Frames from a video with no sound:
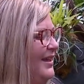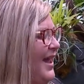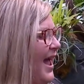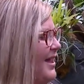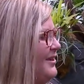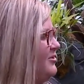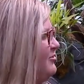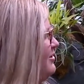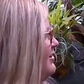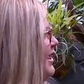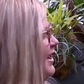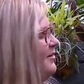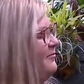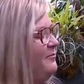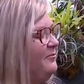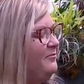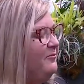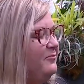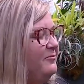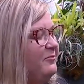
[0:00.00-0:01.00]
Yeah, so a lot of
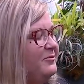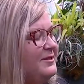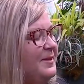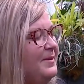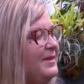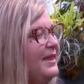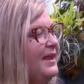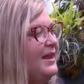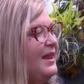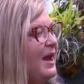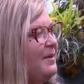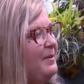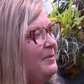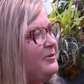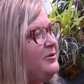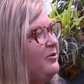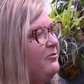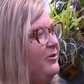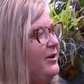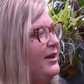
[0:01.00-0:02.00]
something that a lot of
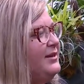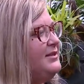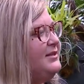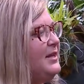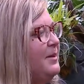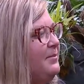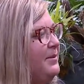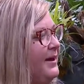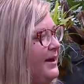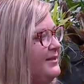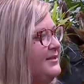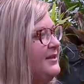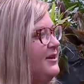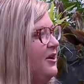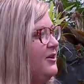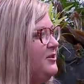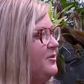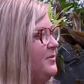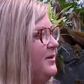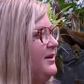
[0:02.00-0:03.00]
people don't realize is that plants can
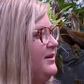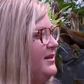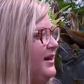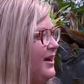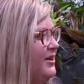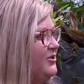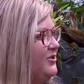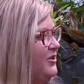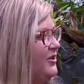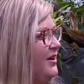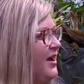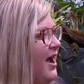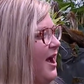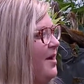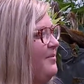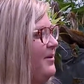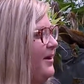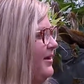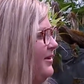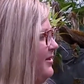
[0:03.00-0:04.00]
also be endangered,
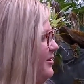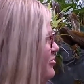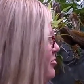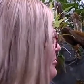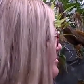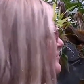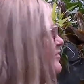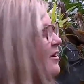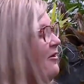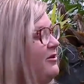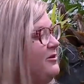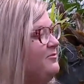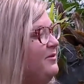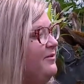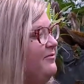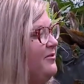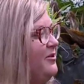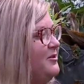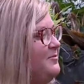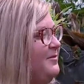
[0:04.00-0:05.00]
um, and the corpse flower is
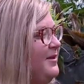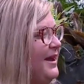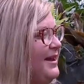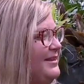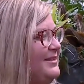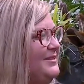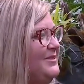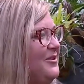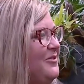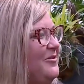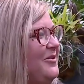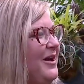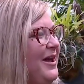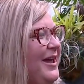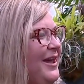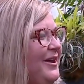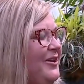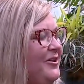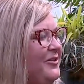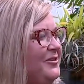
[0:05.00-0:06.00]
one of those plants. So
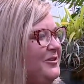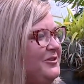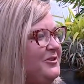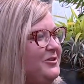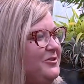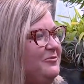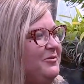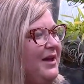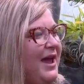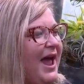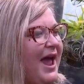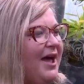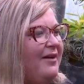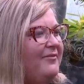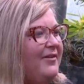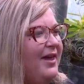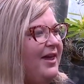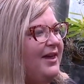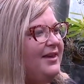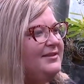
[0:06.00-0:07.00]
here at the zoo, we
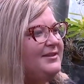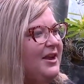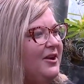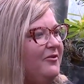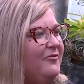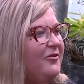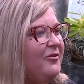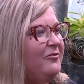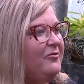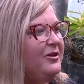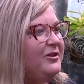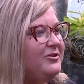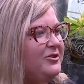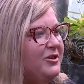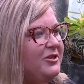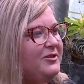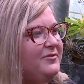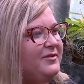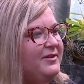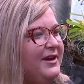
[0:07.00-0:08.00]
have a Center for
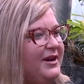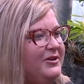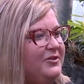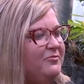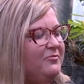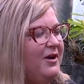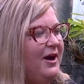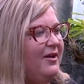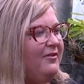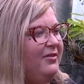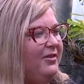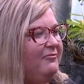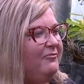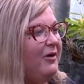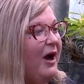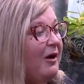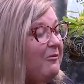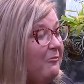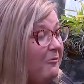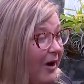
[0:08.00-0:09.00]
Research of Endangered wild,
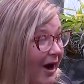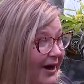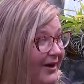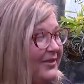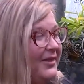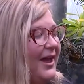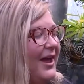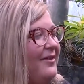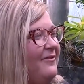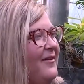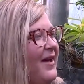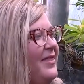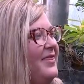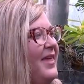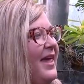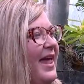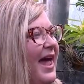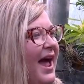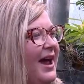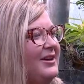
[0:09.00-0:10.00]
Wildlife, and
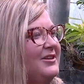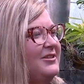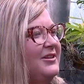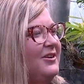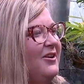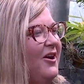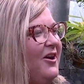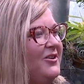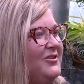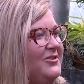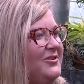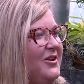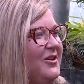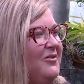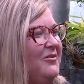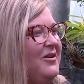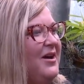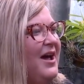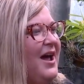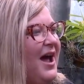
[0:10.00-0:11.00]
they actually
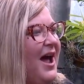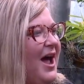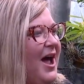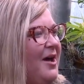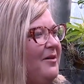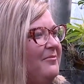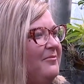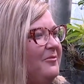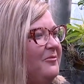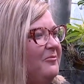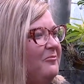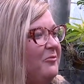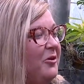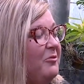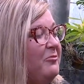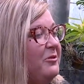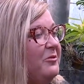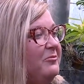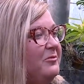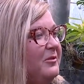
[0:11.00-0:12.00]
also um,
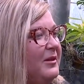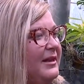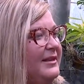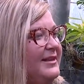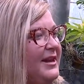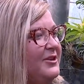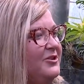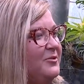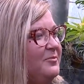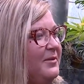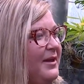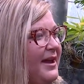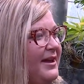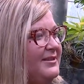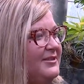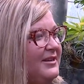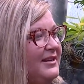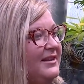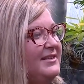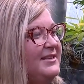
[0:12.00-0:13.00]
work with endangered
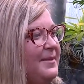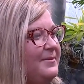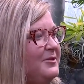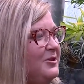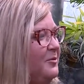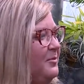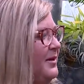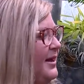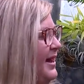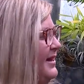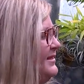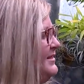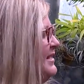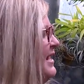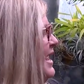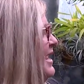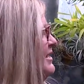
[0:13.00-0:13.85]
plants and exceptional plants.